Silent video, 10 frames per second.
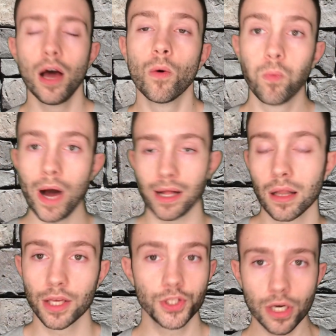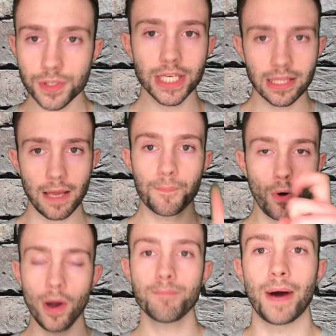Well, using the
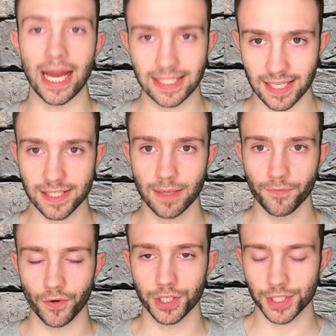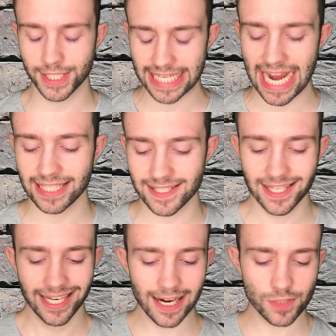point buy system for your stats,
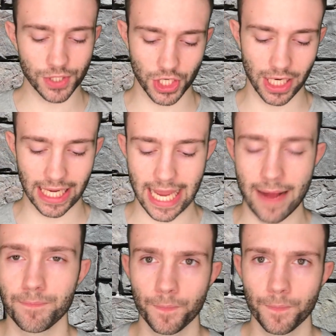here's what you're gonna get.